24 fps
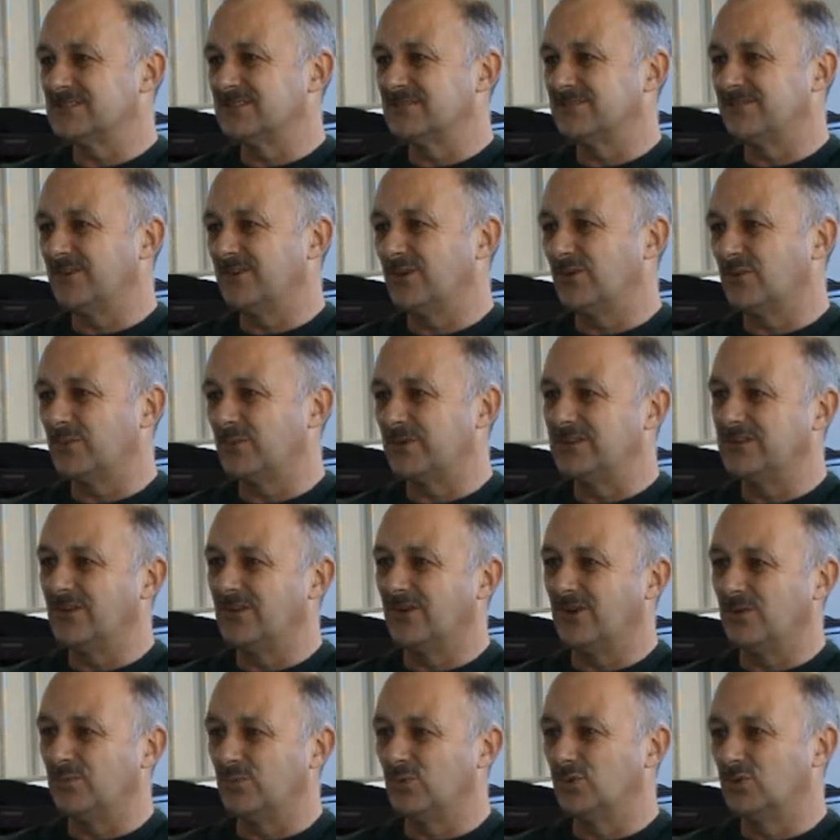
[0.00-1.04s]
of the fog, when
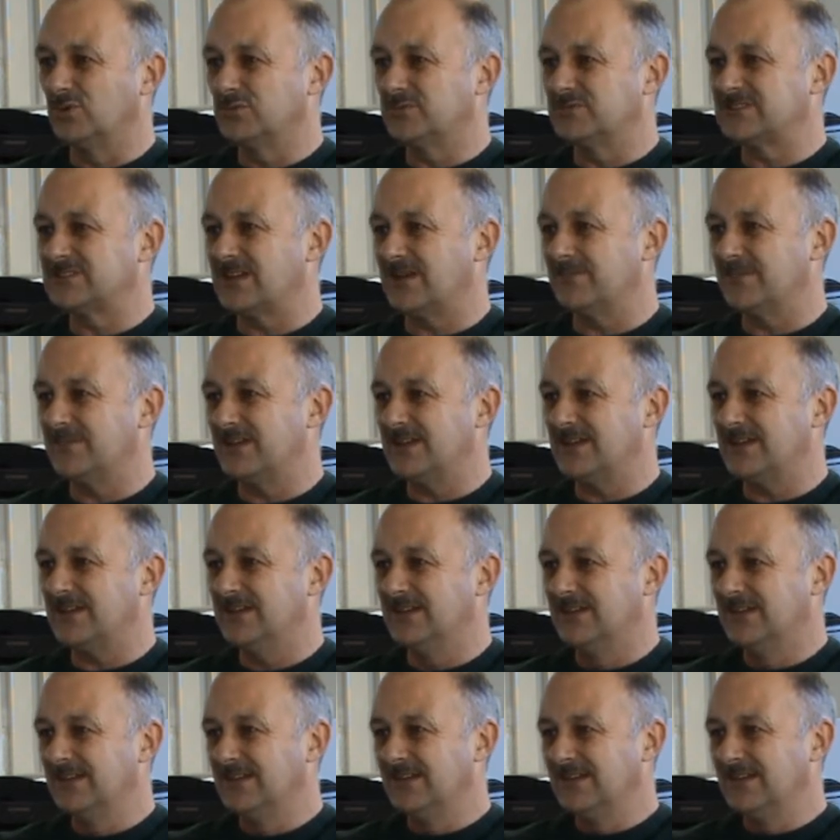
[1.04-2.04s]
Di Ward was up there.